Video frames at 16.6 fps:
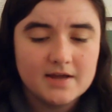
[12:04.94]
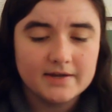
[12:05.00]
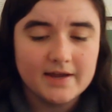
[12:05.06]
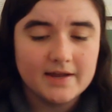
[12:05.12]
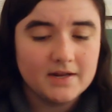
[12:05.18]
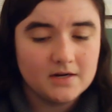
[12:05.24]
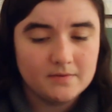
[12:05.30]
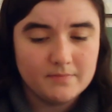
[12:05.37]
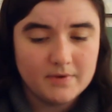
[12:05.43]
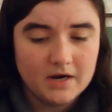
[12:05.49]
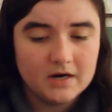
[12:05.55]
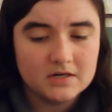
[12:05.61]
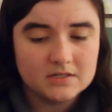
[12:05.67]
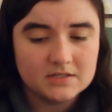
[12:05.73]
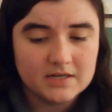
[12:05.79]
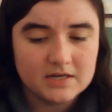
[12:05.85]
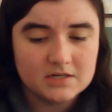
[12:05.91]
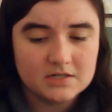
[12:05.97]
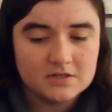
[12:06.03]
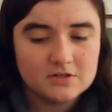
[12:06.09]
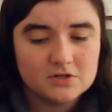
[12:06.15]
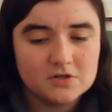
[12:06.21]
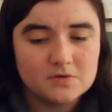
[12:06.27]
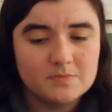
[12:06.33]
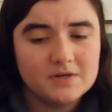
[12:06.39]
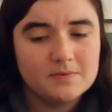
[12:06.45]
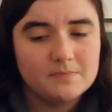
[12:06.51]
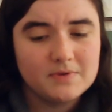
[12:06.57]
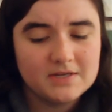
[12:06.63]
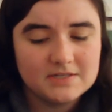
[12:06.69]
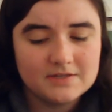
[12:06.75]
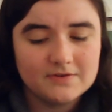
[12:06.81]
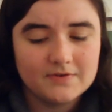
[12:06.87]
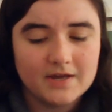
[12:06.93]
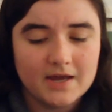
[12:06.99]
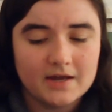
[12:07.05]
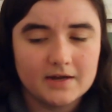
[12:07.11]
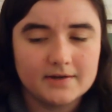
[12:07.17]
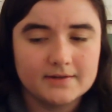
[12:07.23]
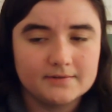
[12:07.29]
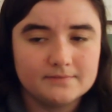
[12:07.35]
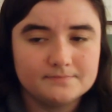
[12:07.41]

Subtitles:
Getting a marriage license should be a piece of cake."